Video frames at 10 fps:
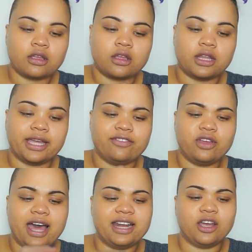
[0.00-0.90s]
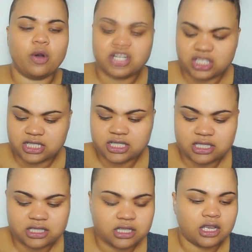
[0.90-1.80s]
Like if you had any
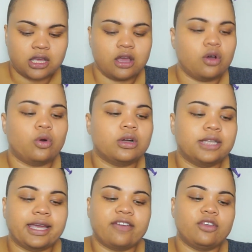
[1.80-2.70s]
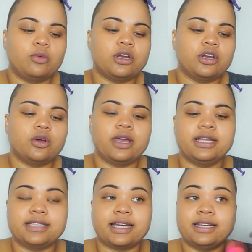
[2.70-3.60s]
questions or like if you wanted to know
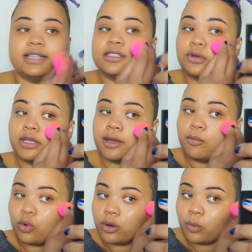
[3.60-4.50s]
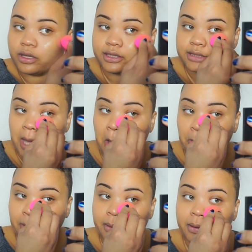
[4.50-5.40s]
any techniques, they were like more than willing to
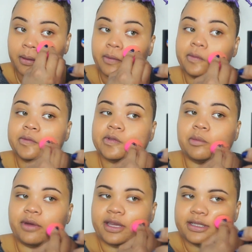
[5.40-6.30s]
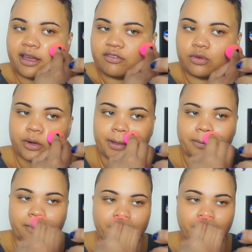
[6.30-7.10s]
help to break it down for you.